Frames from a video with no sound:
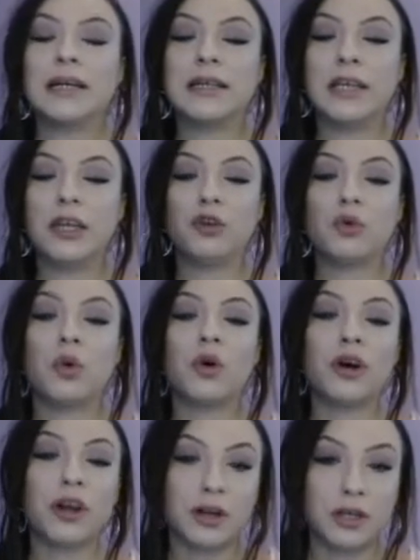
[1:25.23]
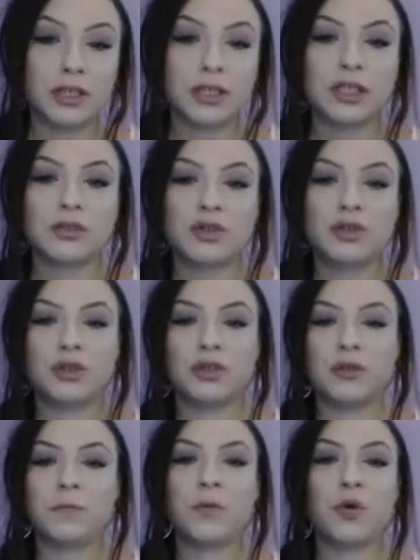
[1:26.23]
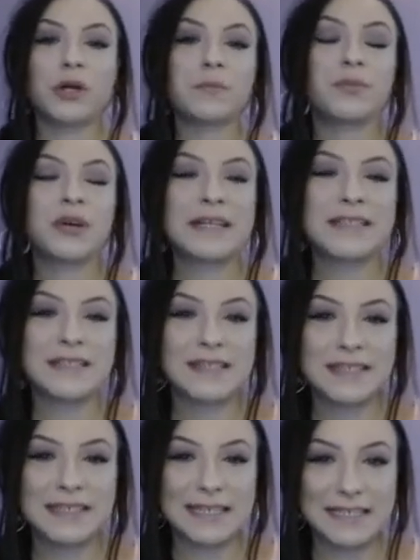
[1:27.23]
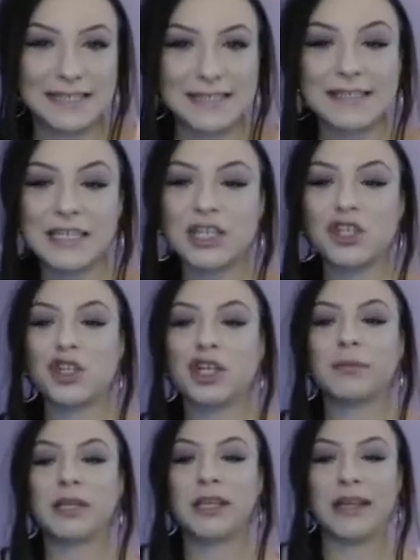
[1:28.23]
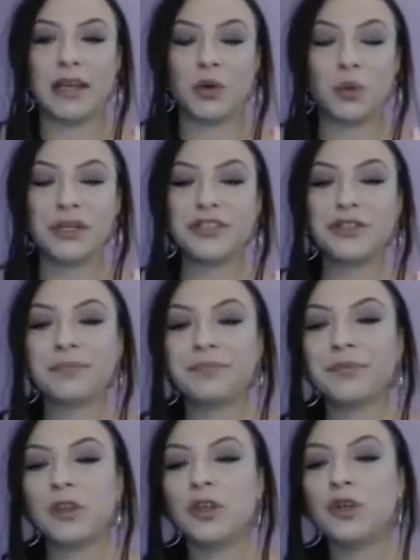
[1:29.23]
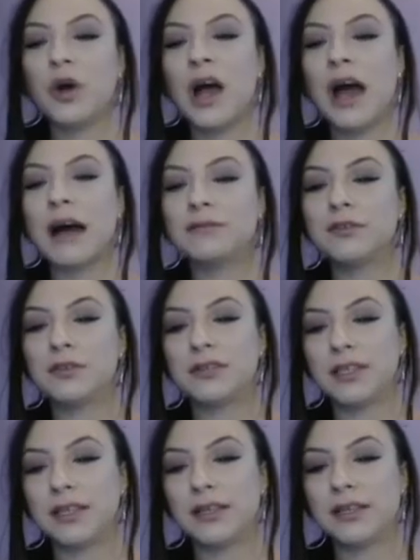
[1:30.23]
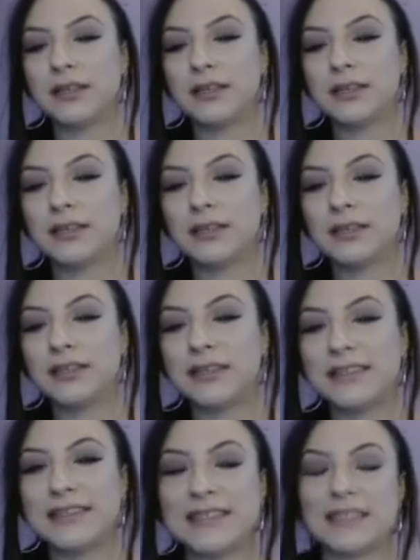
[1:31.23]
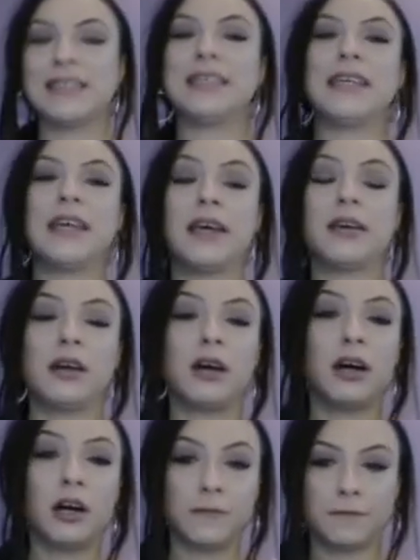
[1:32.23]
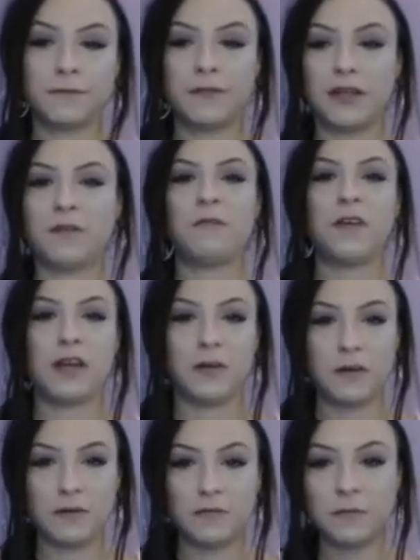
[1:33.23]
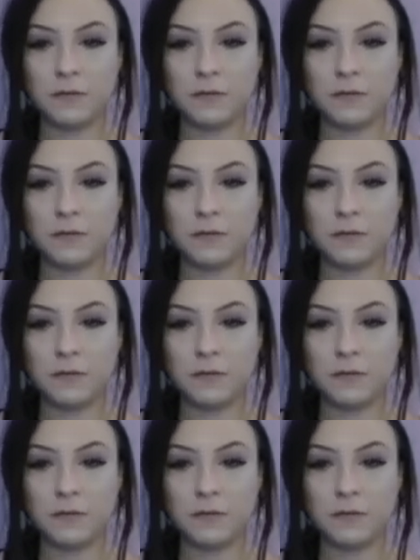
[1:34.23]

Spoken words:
in order to form present tense in German language, you have to take this en off the infinitive.